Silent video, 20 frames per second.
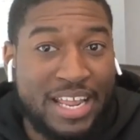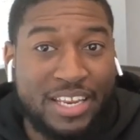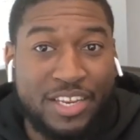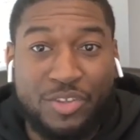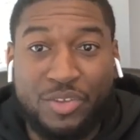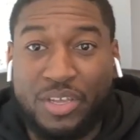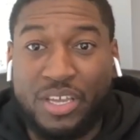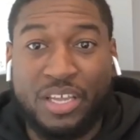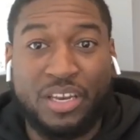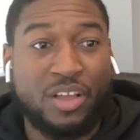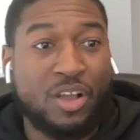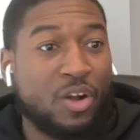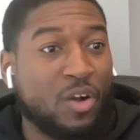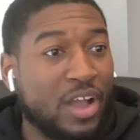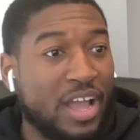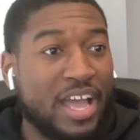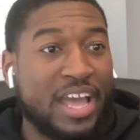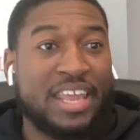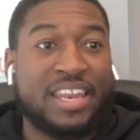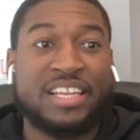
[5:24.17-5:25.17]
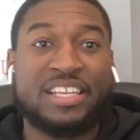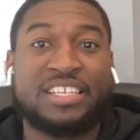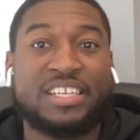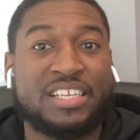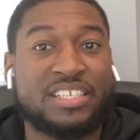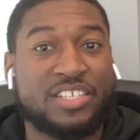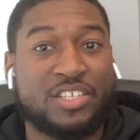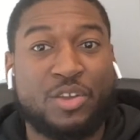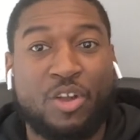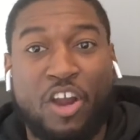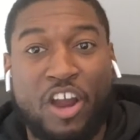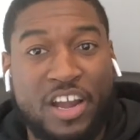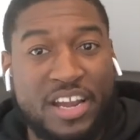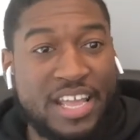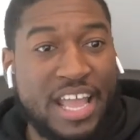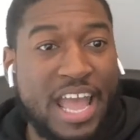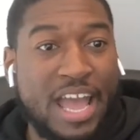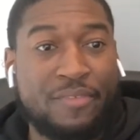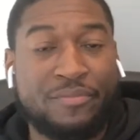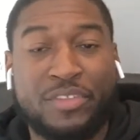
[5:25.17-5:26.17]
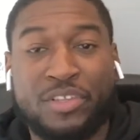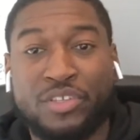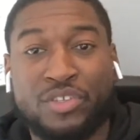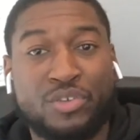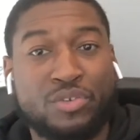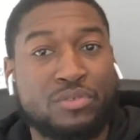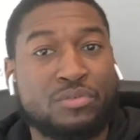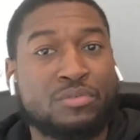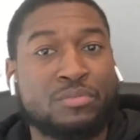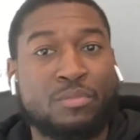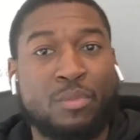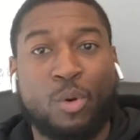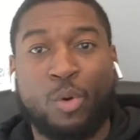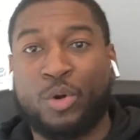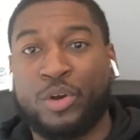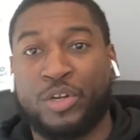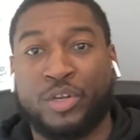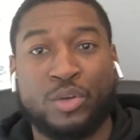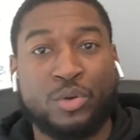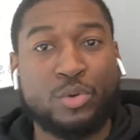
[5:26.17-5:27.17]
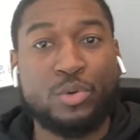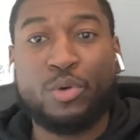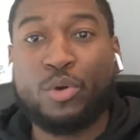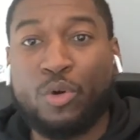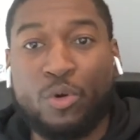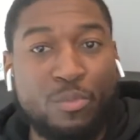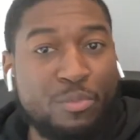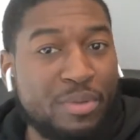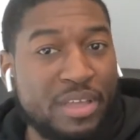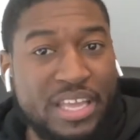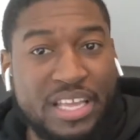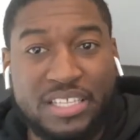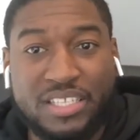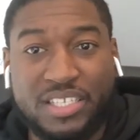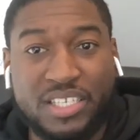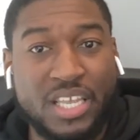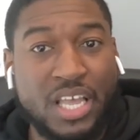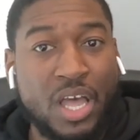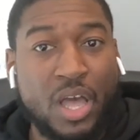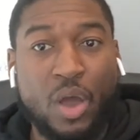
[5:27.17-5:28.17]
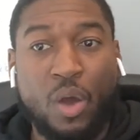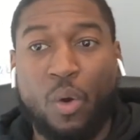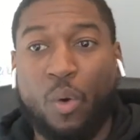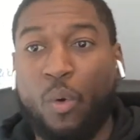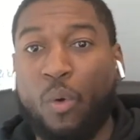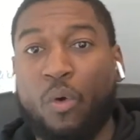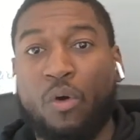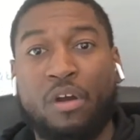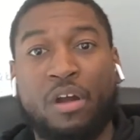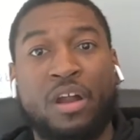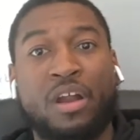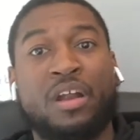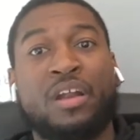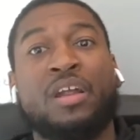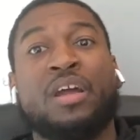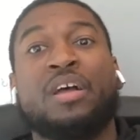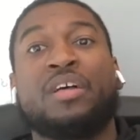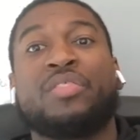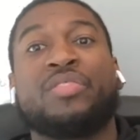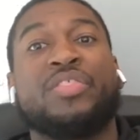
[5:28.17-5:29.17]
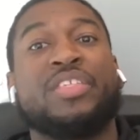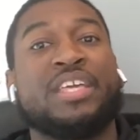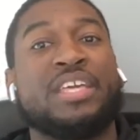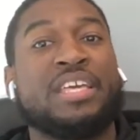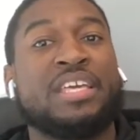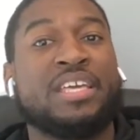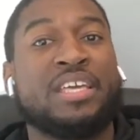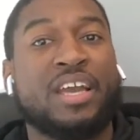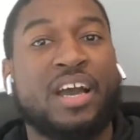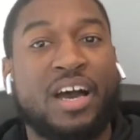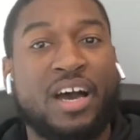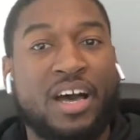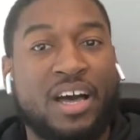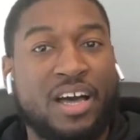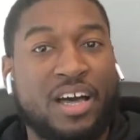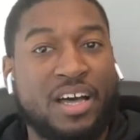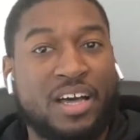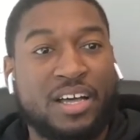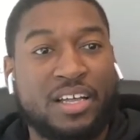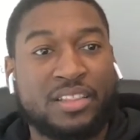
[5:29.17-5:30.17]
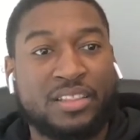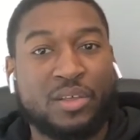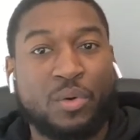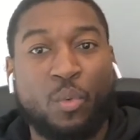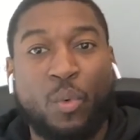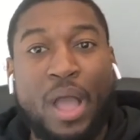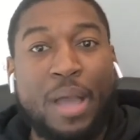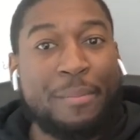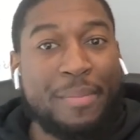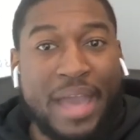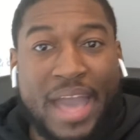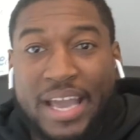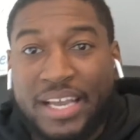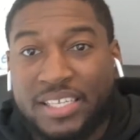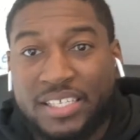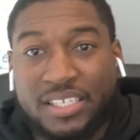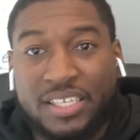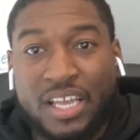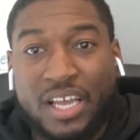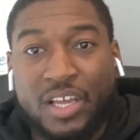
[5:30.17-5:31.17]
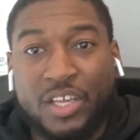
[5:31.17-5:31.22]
You can go ahead and you already have the Zoom or the Google Meets or the WebEx,